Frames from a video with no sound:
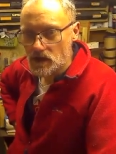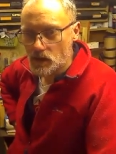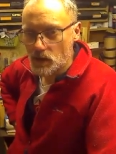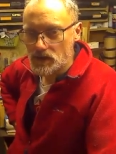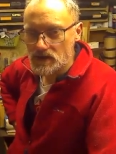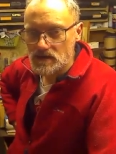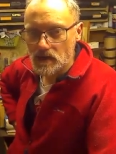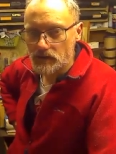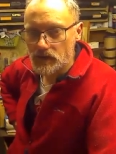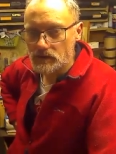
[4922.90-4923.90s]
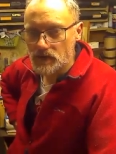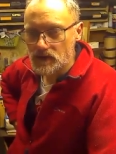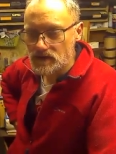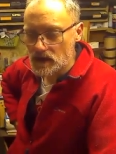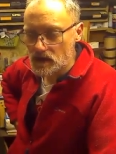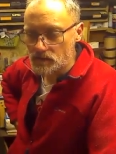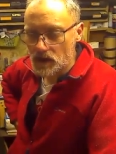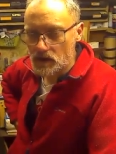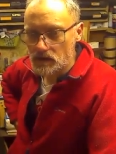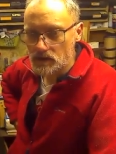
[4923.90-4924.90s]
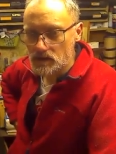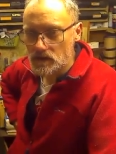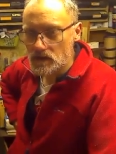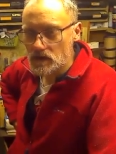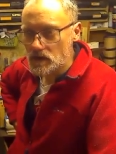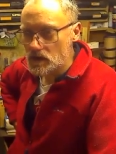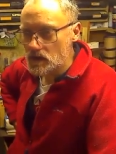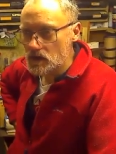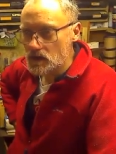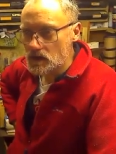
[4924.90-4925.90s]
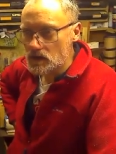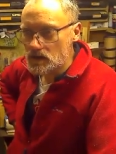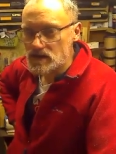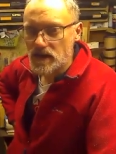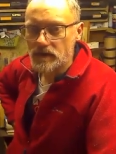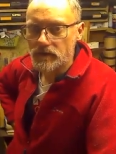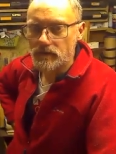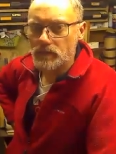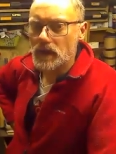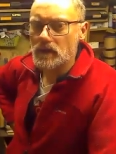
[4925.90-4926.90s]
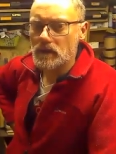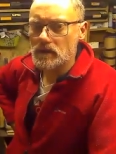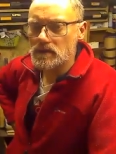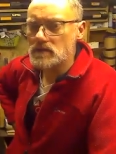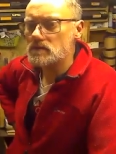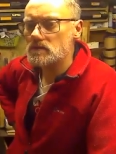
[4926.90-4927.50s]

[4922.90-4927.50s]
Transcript: quite a bit of discomfort, but I'd taken a pile of safe painkillers